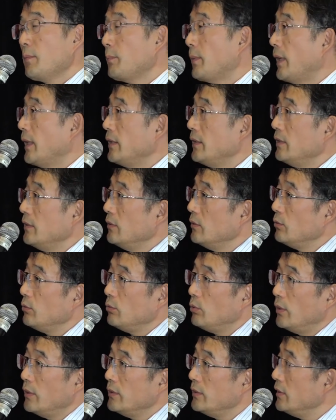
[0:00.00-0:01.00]
back in
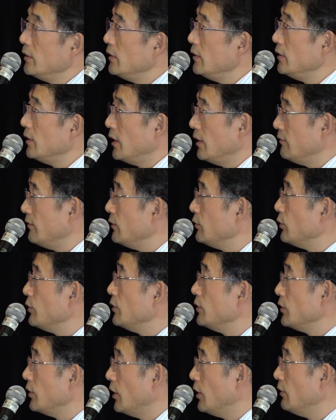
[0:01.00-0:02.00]
2011,
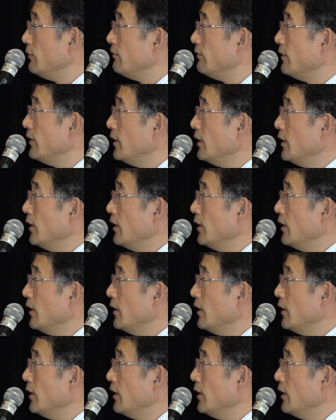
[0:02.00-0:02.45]
2012.